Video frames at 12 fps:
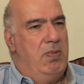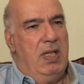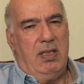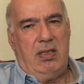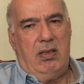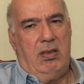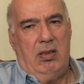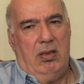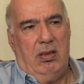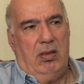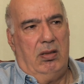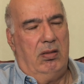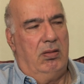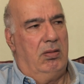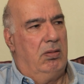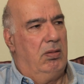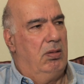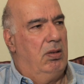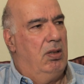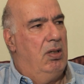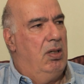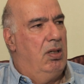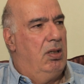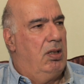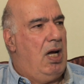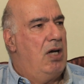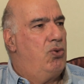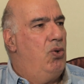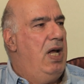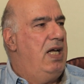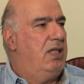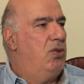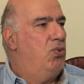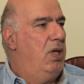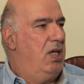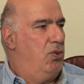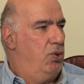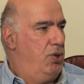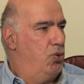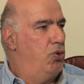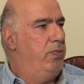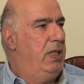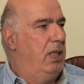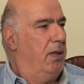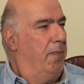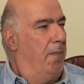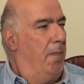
means calculated where we should be.